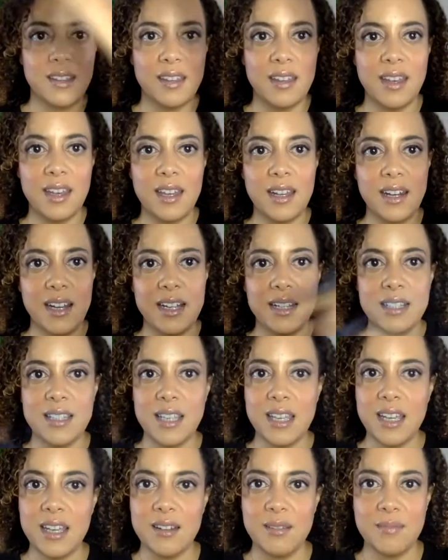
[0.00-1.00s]
And I
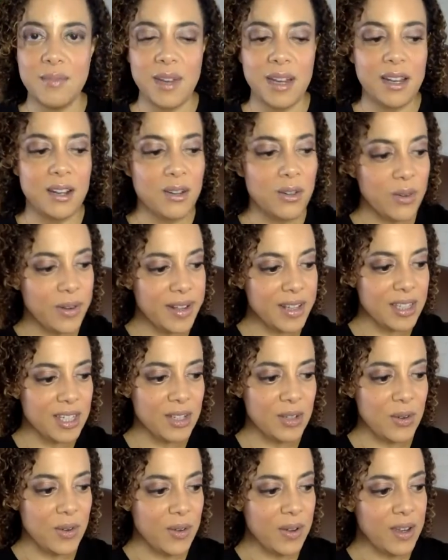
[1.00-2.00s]
did my
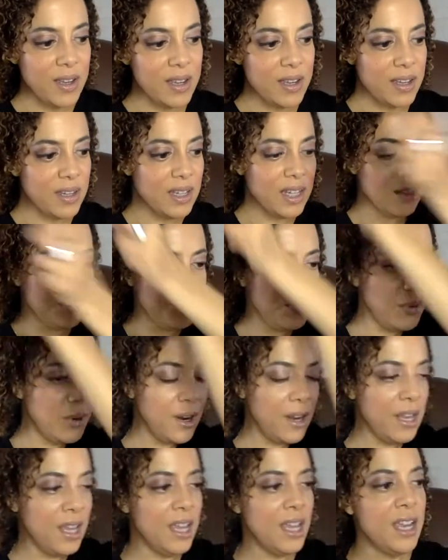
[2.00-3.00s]
anointing oil, I
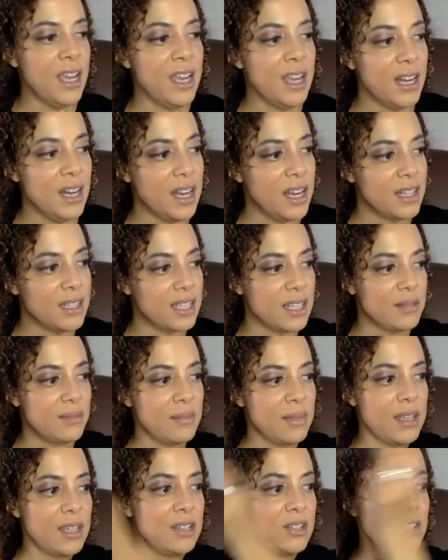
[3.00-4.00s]
prayed, I did
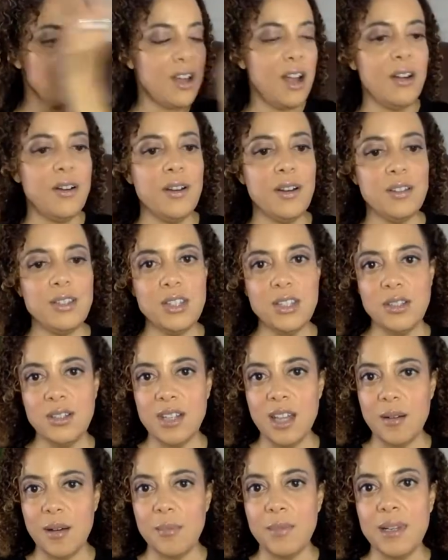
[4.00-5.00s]
my chakra
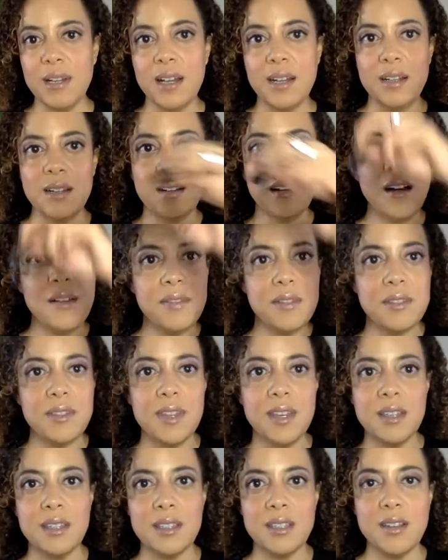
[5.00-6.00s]
tune-up. I mean, I did all the
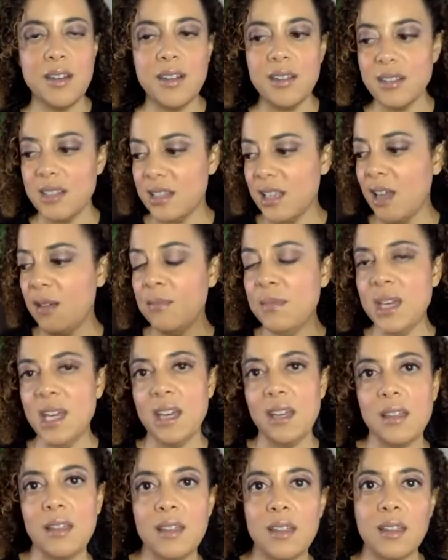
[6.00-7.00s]
things, y'all. It's not
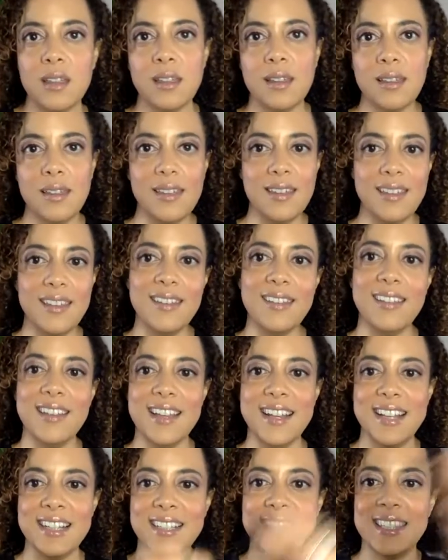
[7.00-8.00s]
me.
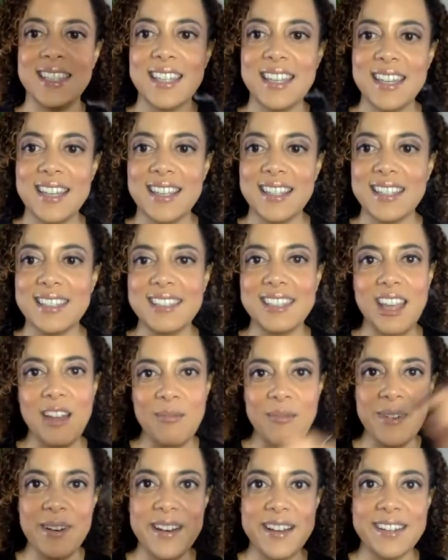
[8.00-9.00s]
It's
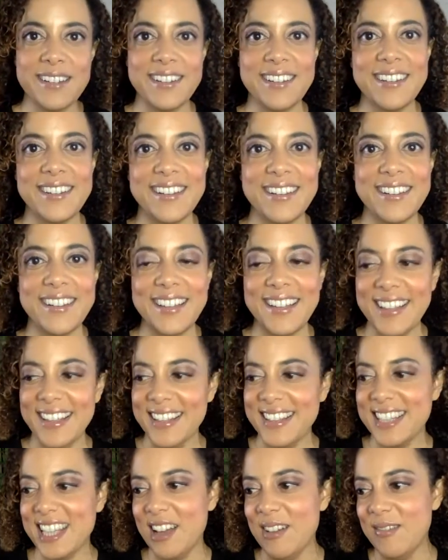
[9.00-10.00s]
someone
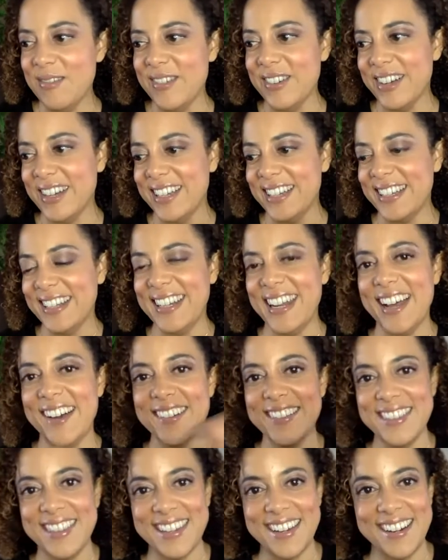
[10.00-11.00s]
out
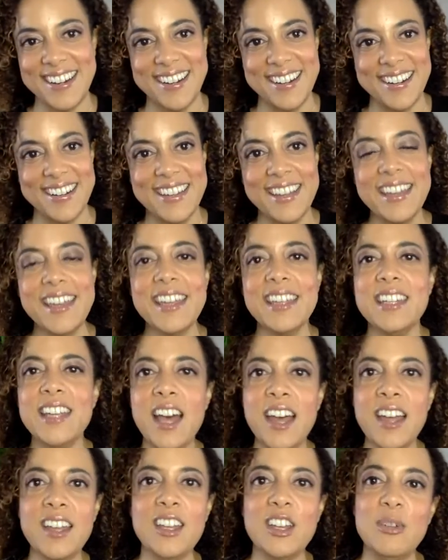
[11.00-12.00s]
there.
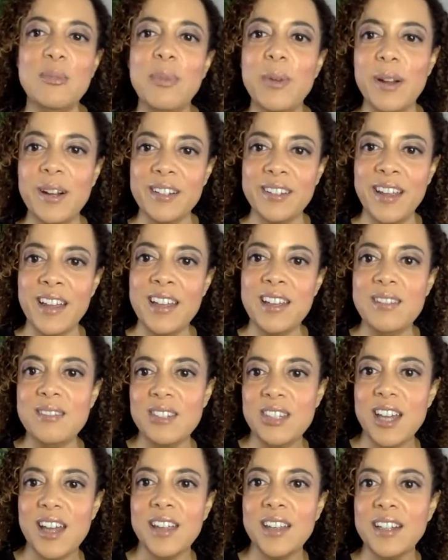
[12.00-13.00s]
Not you, Brooke, not you,
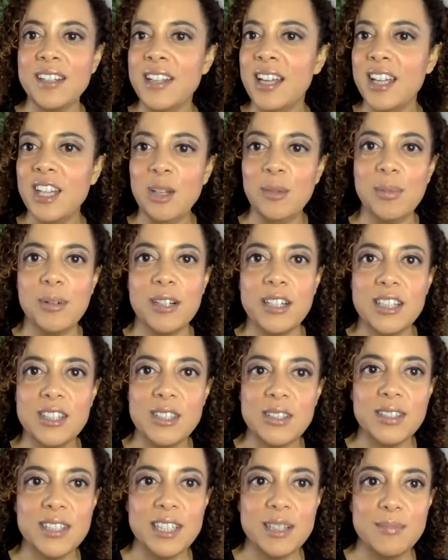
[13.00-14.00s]
Shelly, not you, pretty
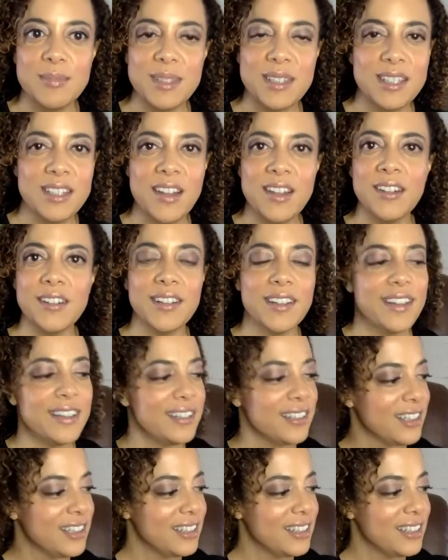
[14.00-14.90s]
tulips. Y'all are good.